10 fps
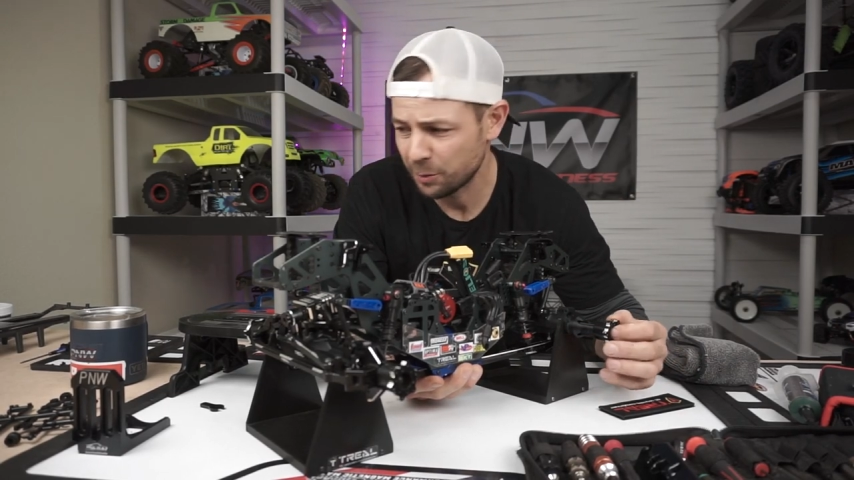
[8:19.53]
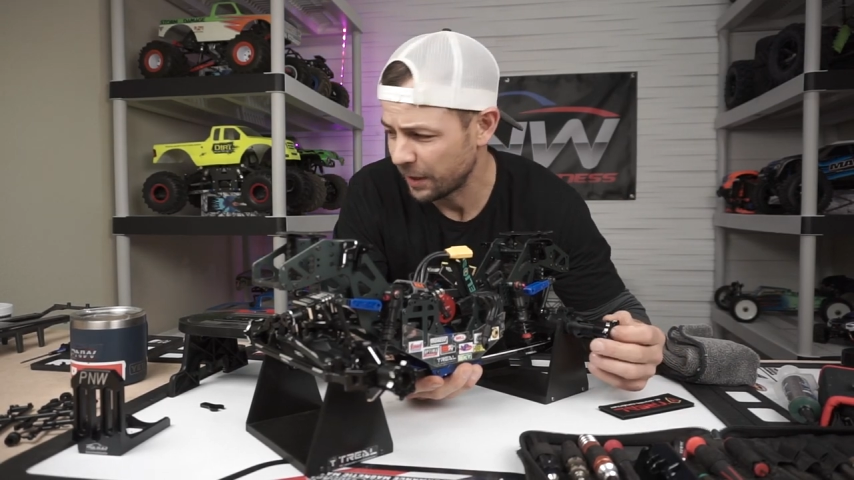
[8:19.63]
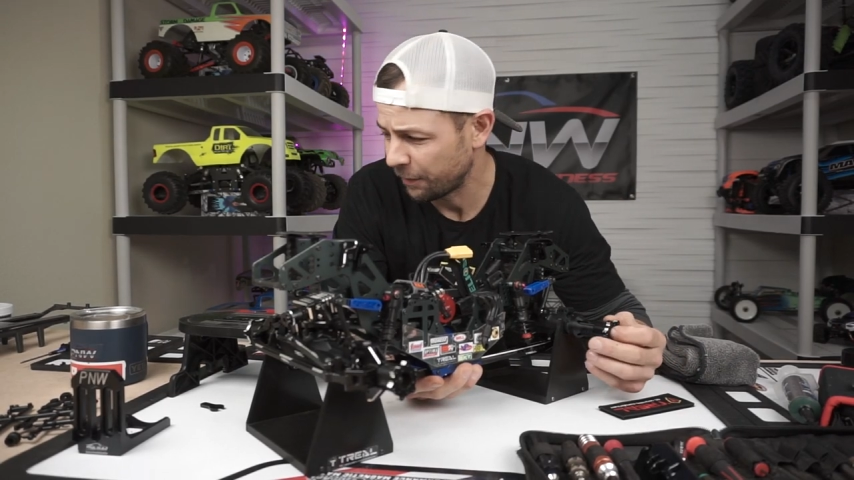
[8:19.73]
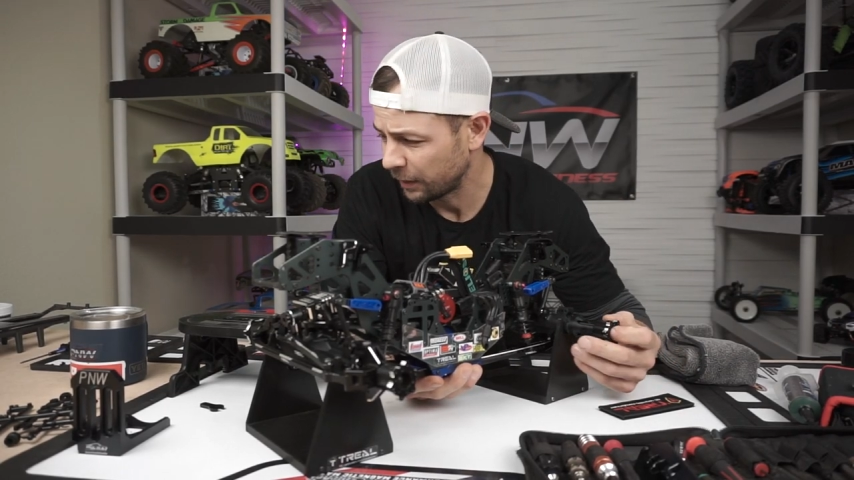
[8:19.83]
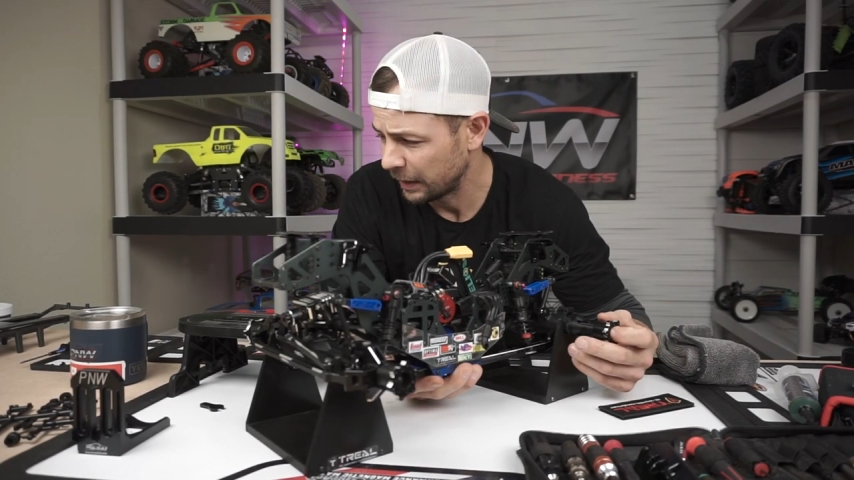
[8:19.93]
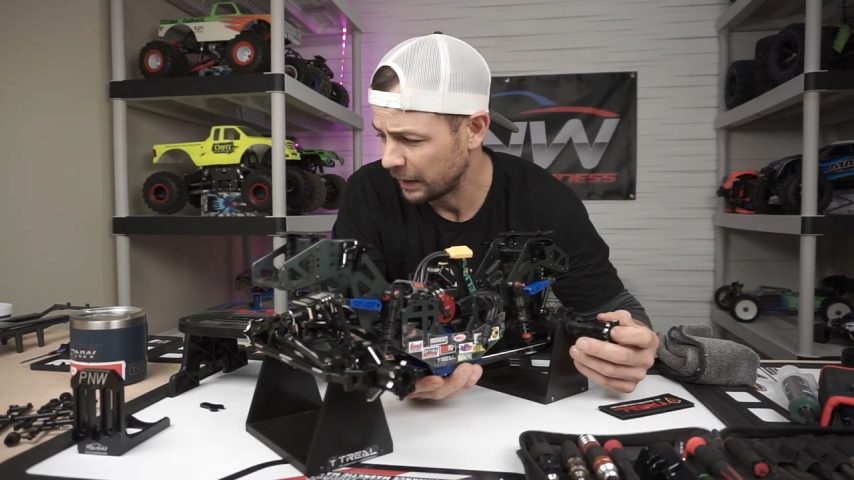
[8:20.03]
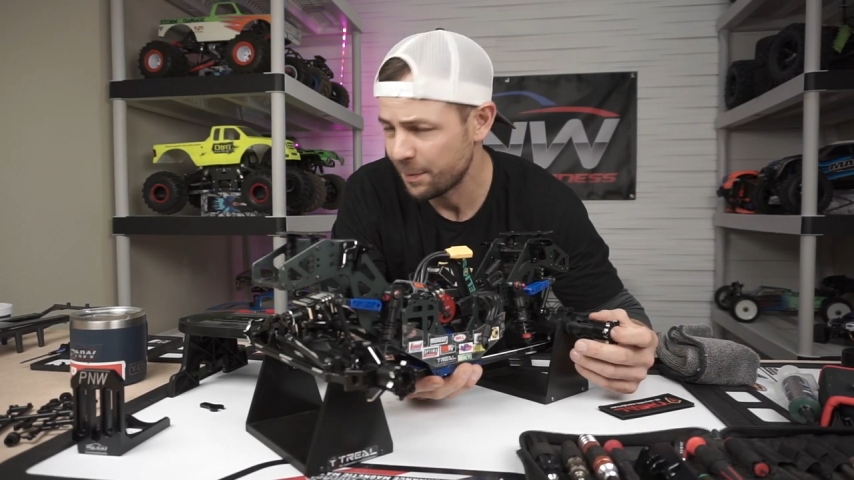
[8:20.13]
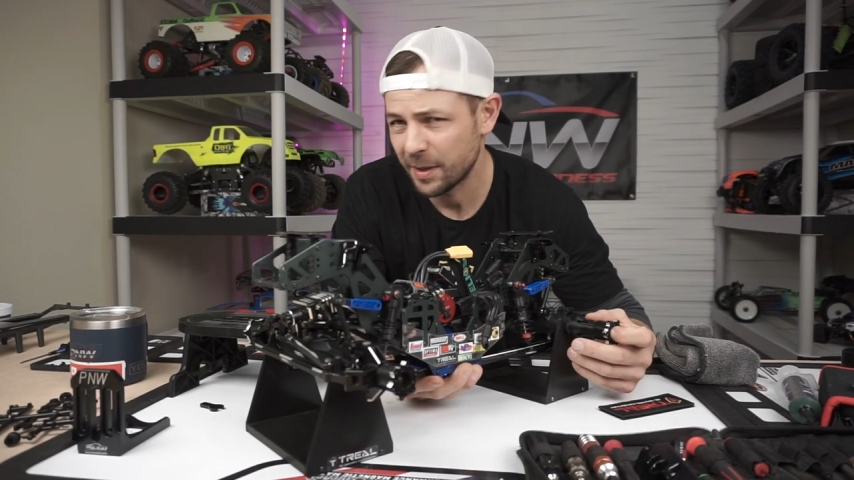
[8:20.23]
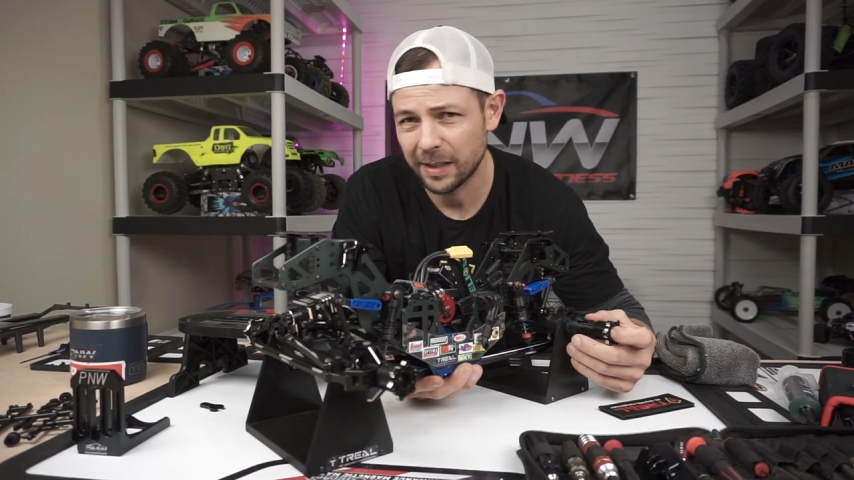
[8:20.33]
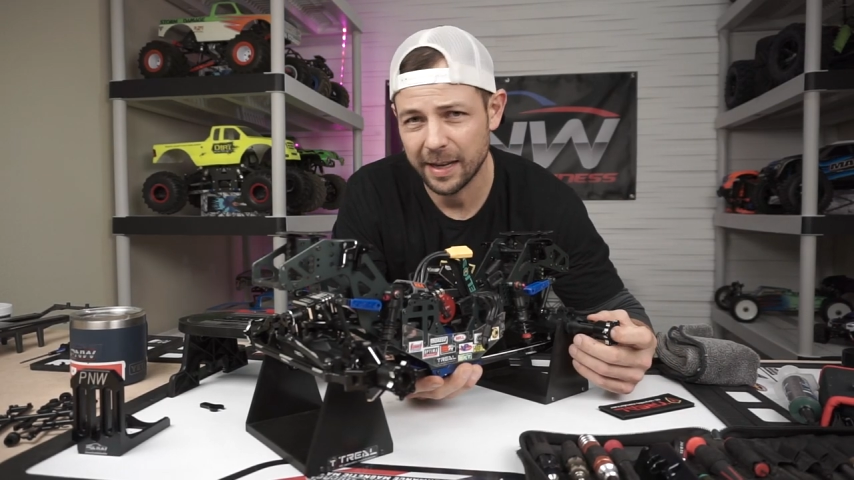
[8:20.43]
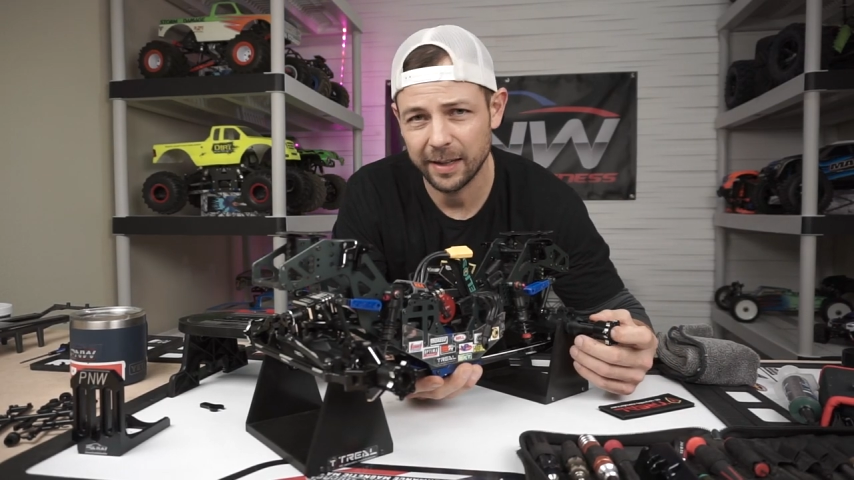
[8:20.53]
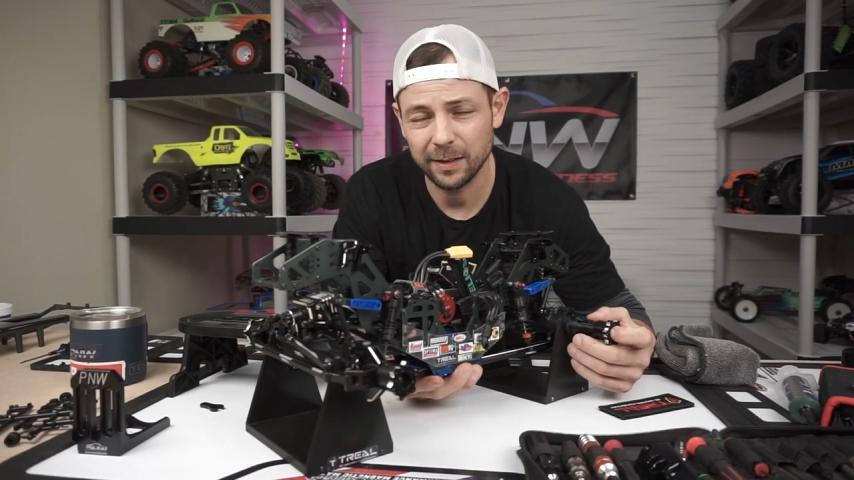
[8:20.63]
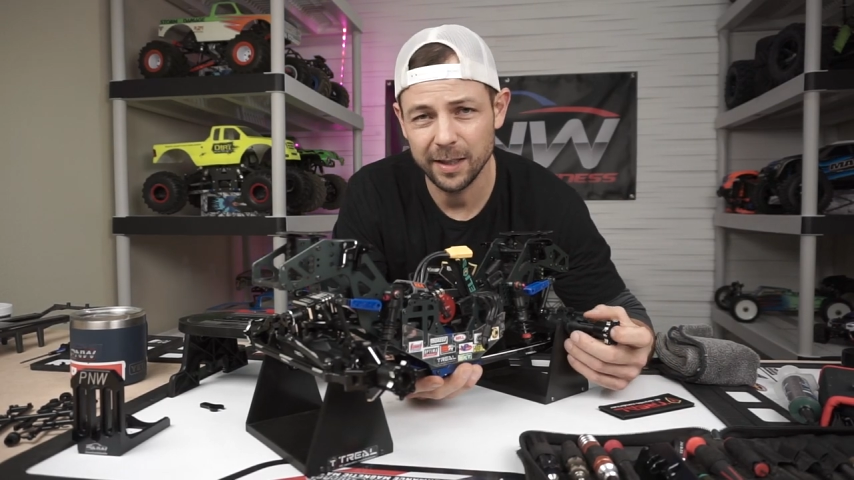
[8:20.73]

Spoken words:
definitely leave me a like,